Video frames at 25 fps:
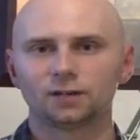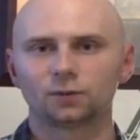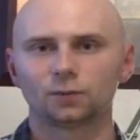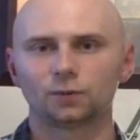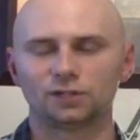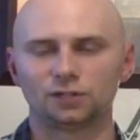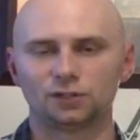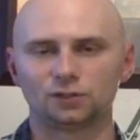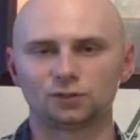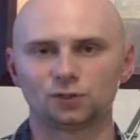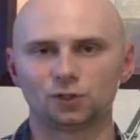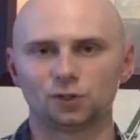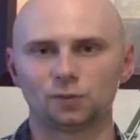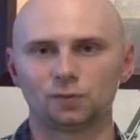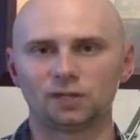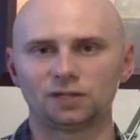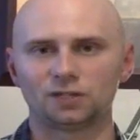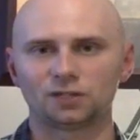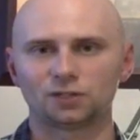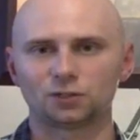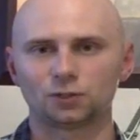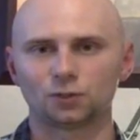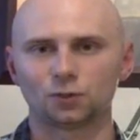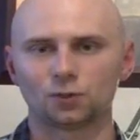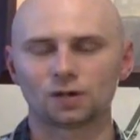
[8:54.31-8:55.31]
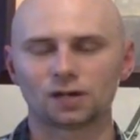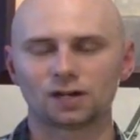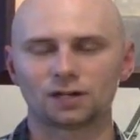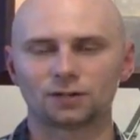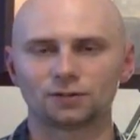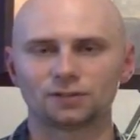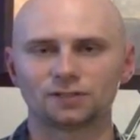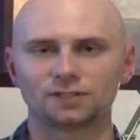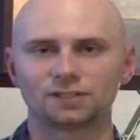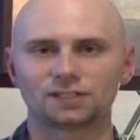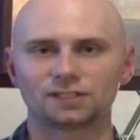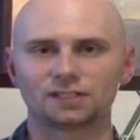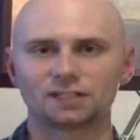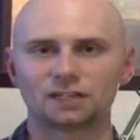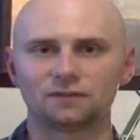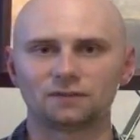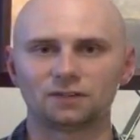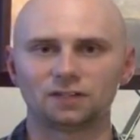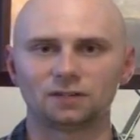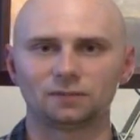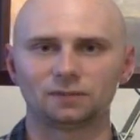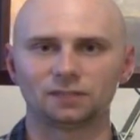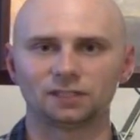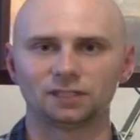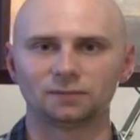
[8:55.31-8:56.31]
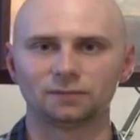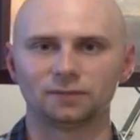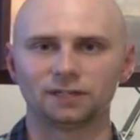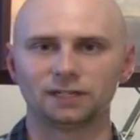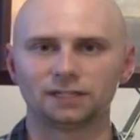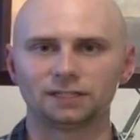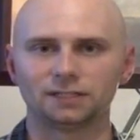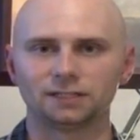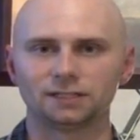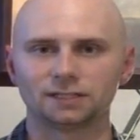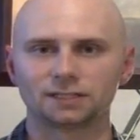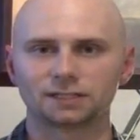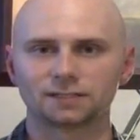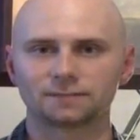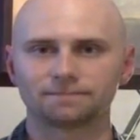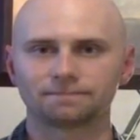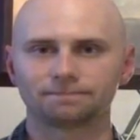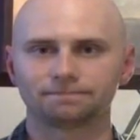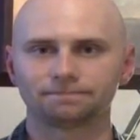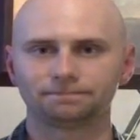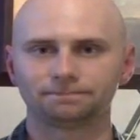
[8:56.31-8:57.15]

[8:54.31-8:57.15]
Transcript: when you zoom into 270mm.